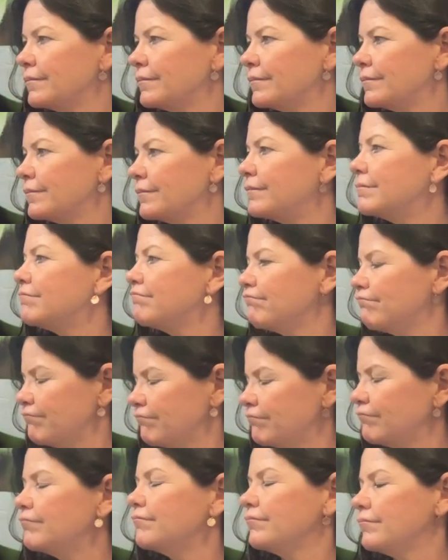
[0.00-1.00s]

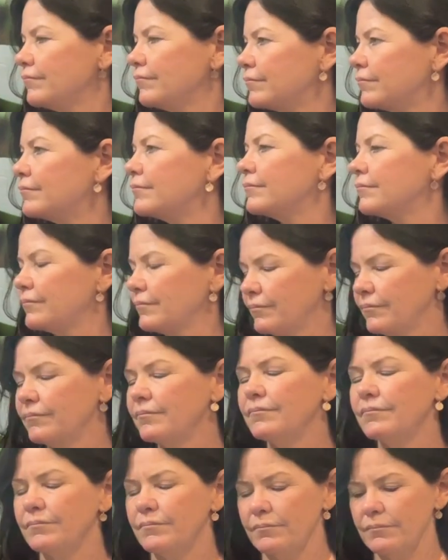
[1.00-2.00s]

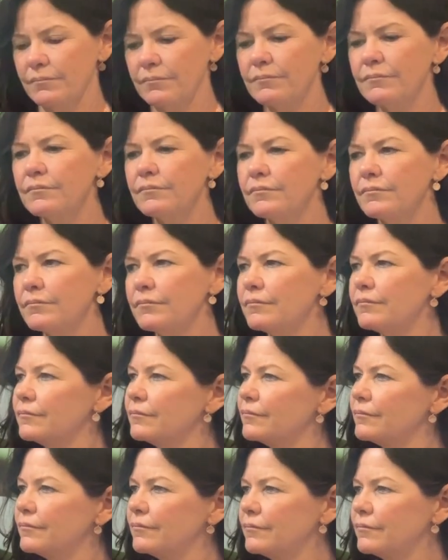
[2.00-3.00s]

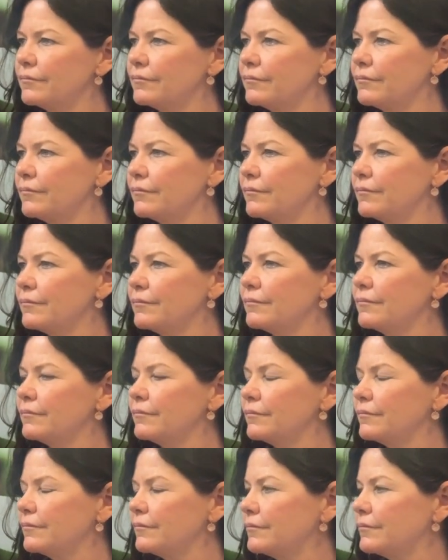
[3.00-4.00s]

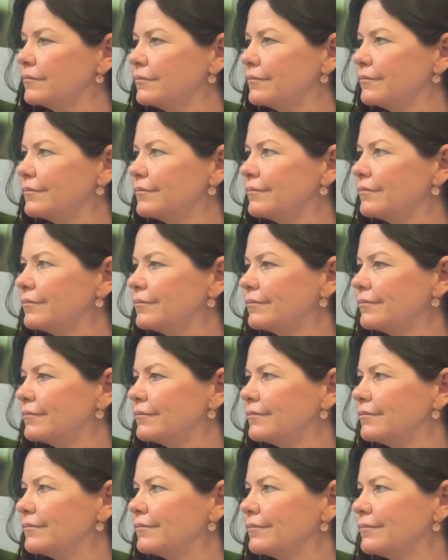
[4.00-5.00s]

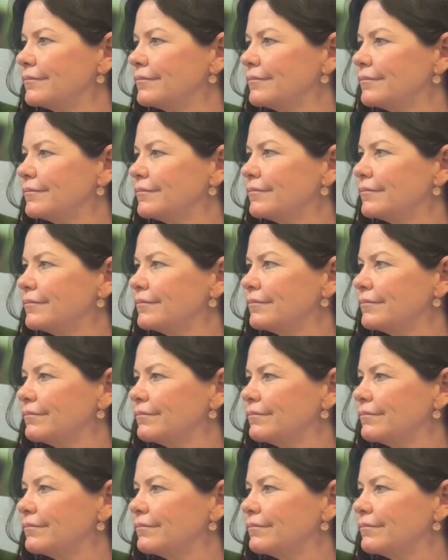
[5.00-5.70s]
The person shown says nothing.